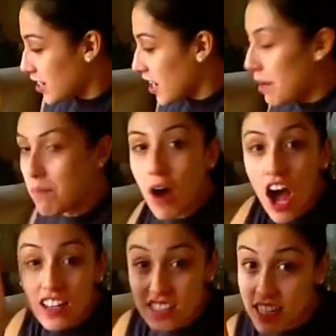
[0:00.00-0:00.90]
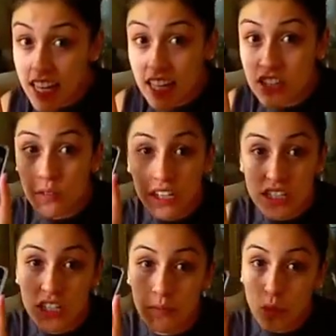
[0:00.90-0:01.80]
I paused it so it
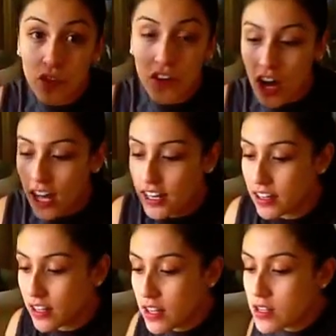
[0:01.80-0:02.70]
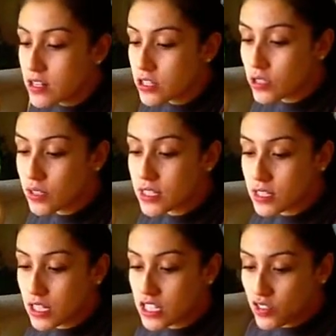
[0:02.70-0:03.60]
doesn't move on. So
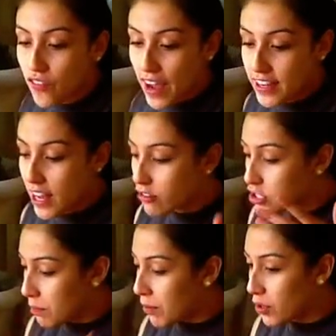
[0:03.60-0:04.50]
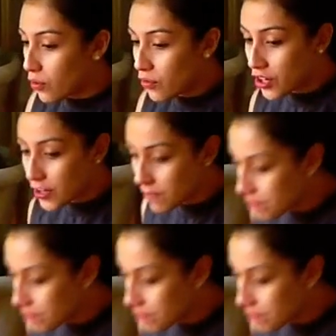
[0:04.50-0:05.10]
it's fine now to put over.